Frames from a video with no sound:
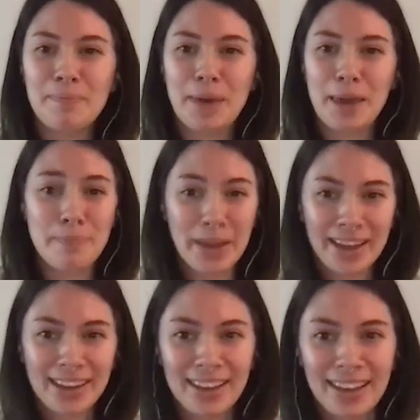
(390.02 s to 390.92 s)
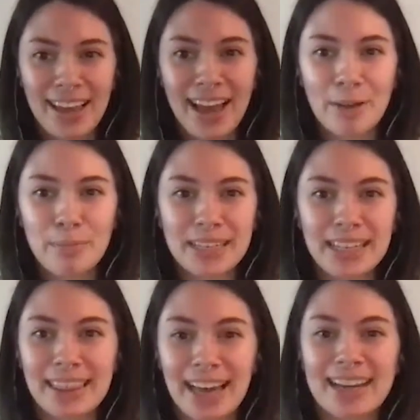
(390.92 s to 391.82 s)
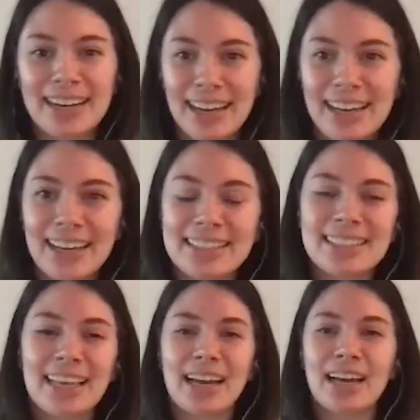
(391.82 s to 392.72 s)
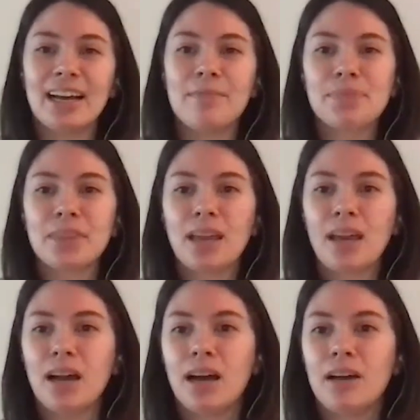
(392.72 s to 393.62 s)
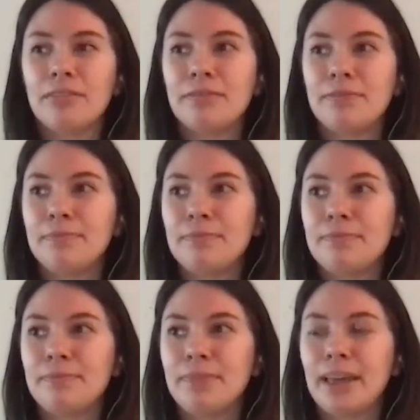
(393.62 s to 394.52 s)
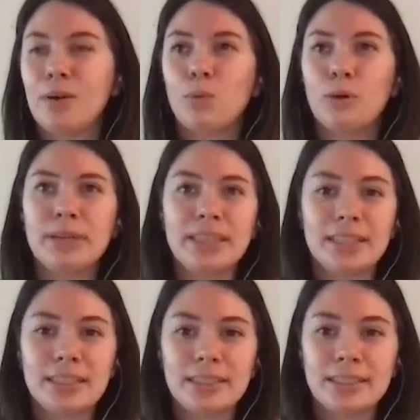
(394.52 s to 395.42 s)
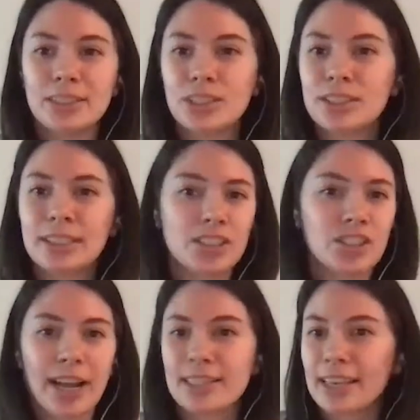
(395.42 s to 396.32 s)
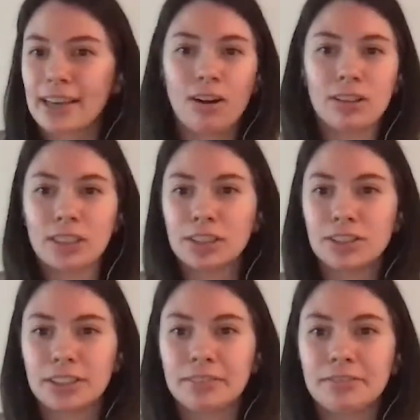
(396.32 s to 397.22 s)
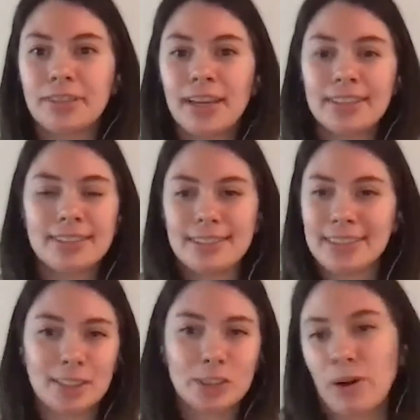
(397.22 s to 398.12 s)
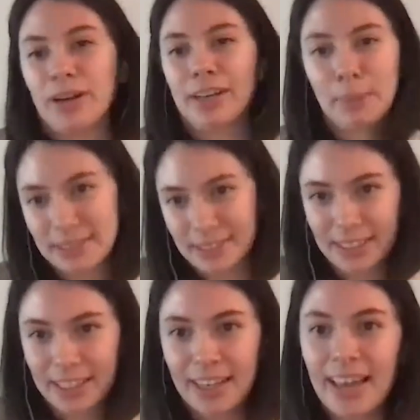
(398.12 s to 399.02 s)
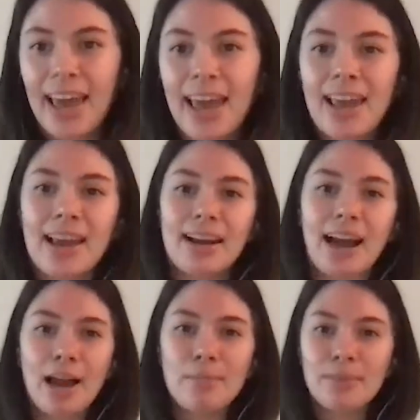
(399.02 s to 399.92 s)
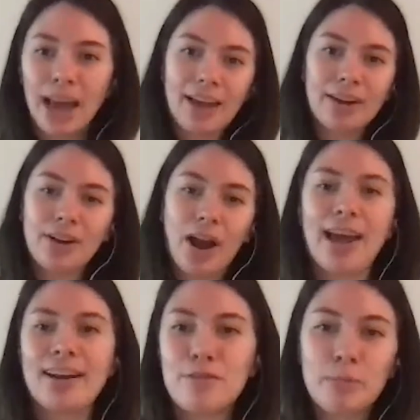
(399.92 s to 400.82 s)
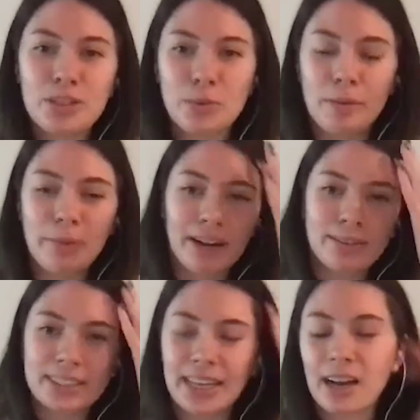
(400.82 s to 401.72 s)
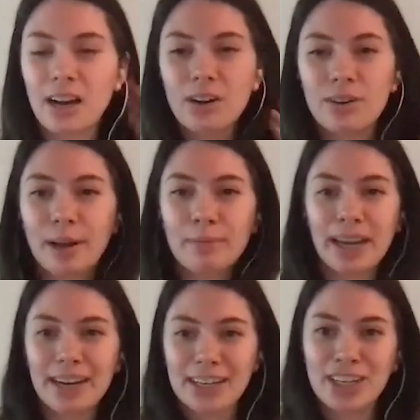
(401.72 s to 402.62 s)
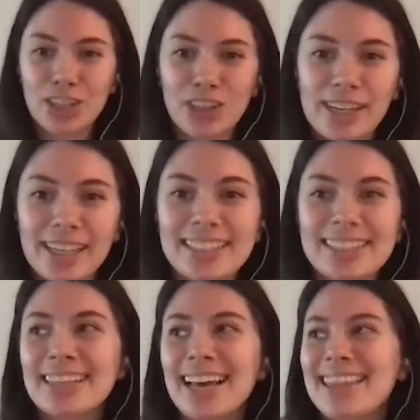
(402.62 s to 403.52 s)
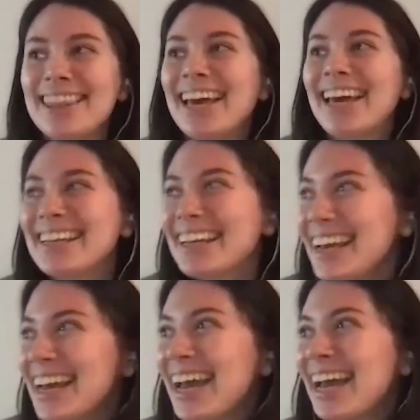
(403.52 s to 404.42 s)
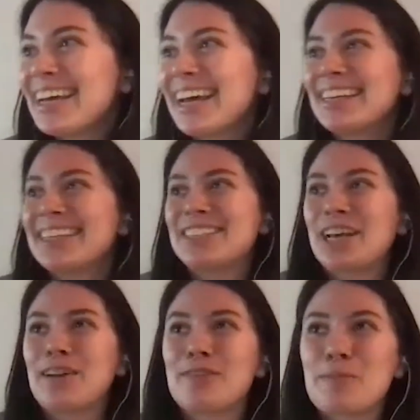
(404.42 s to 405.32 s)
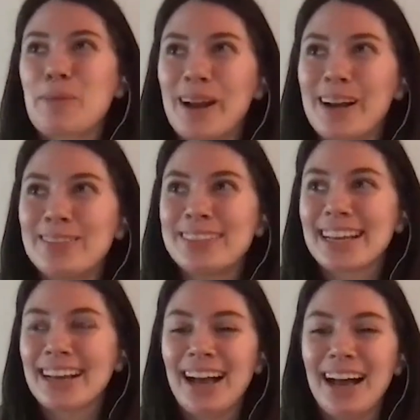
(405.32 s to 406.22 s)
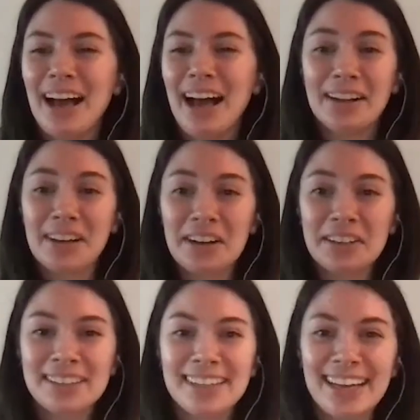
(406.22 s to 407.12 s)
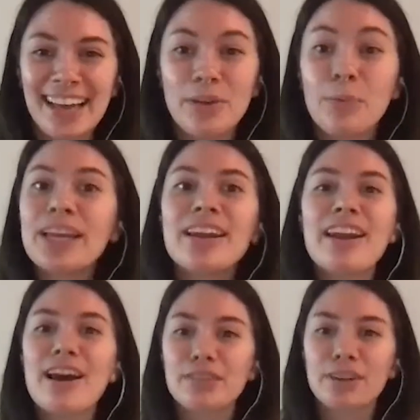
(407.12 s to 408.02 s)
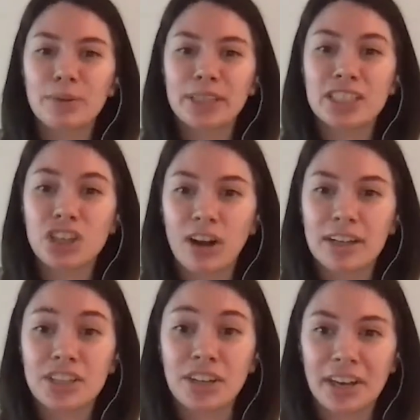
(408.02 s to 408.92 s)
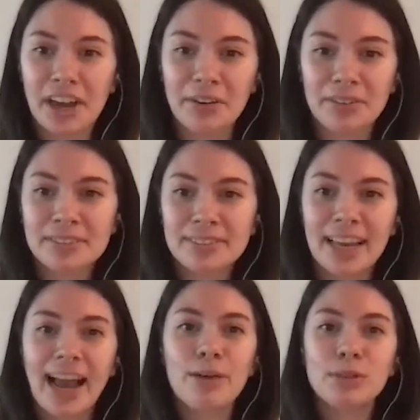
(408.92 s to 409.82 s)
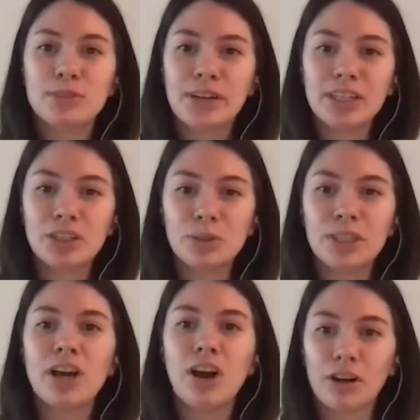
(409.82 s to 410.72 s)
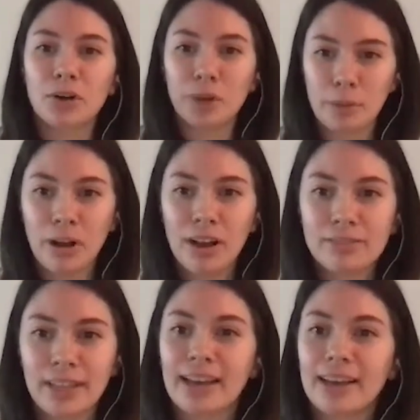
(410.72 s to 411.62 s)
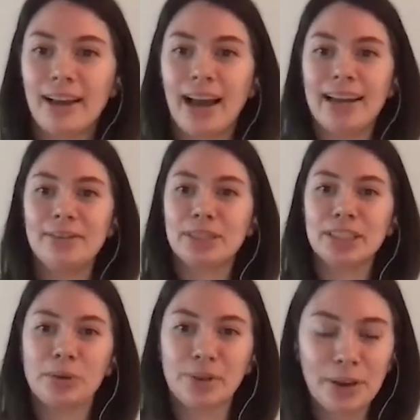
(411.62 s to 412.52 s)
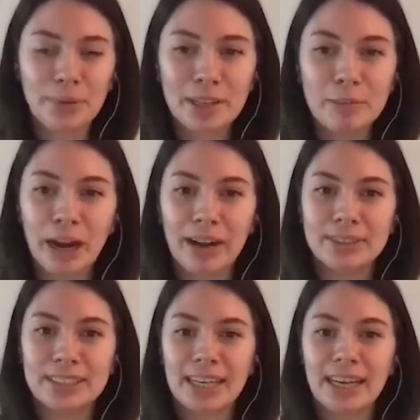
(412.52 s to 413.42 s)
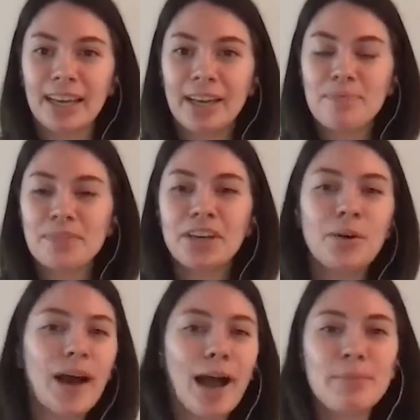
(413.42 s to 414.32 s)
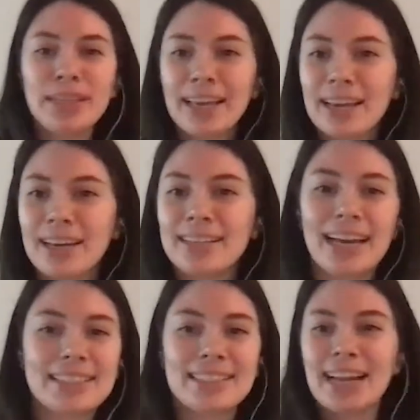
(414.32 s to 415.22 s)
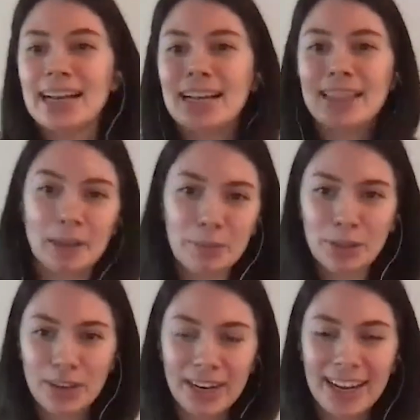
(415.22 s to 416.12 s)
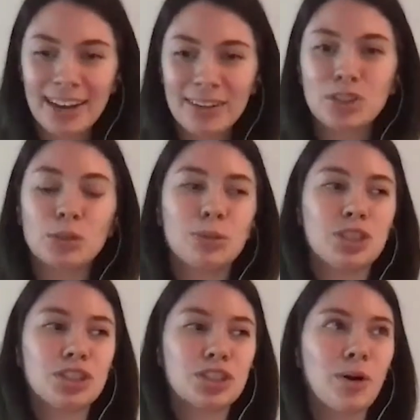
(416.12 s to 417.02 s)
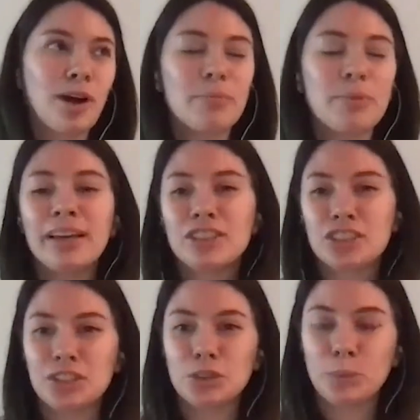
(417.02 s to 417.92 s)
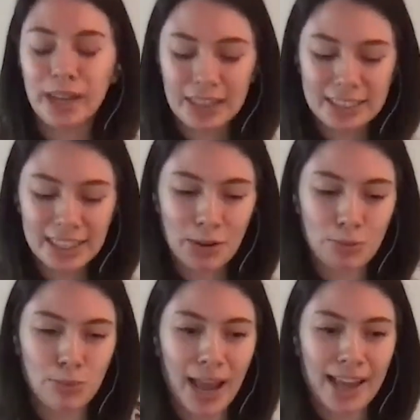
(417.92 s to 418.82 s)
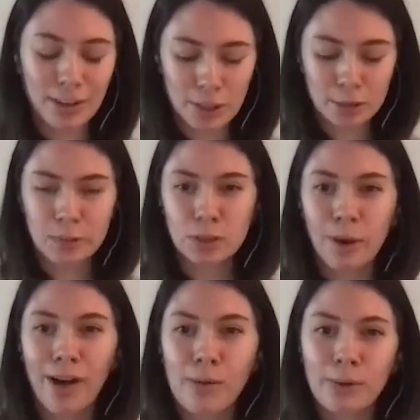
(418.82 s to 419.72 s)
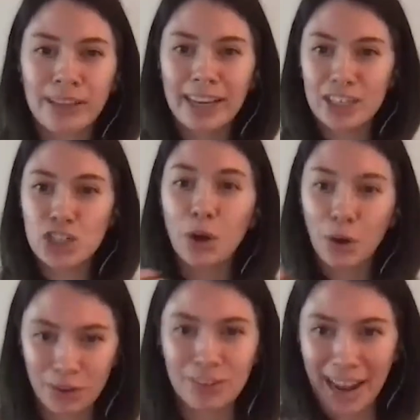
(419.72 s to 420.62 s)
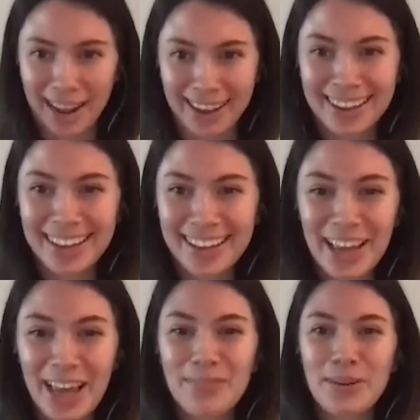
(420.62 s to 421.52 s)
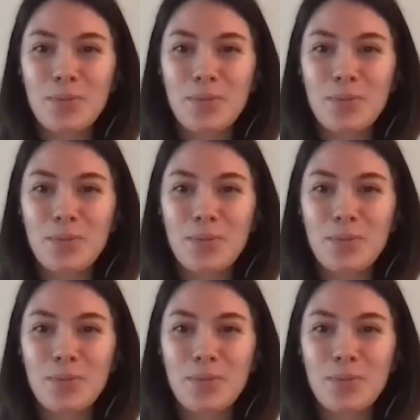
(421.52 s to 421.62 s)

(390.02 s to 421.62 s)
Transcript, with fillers: Babe Bang happening that night, and it's like a, a like woman cis trans like all inclusive sex party basically. And I'm I don't know I'd never been to one, but I was like oh I'm kind of curious. And then Jennifer Perrin was like I'll go, and we had never really talked or hung out. Like I was very newly on Queerprov, like I didn't really know her that well, but I was like you know what? I'm in like a yes to anything mood right now. So we show up. She's wearing this like red Christmas sweater. I'm wearing like a turtleneck. And we